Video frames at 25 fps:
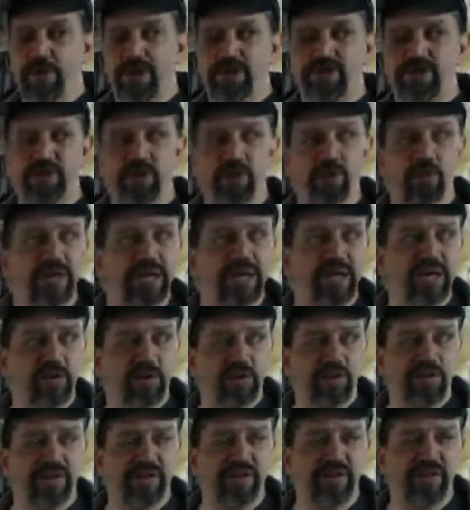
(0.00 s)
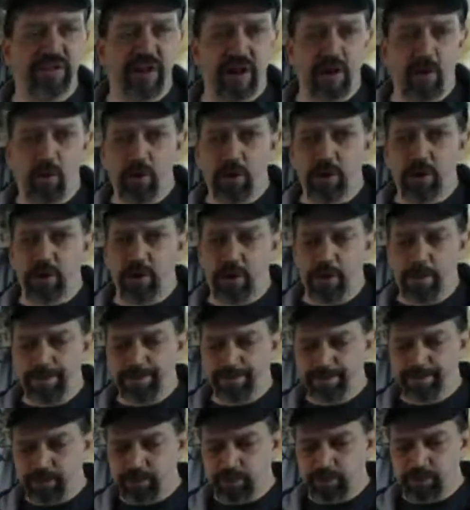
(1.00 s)
but we have the rest of the week. Christy's got to
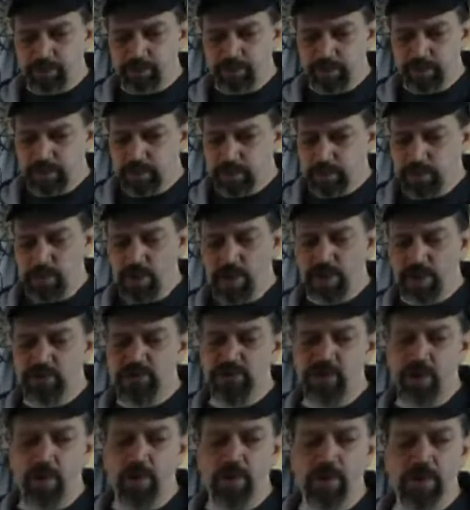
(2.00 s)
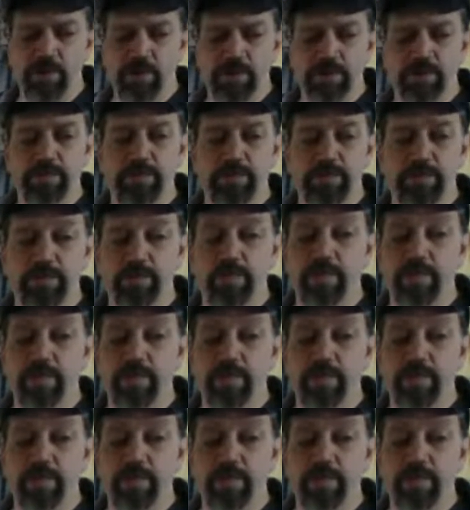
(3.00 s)
work, so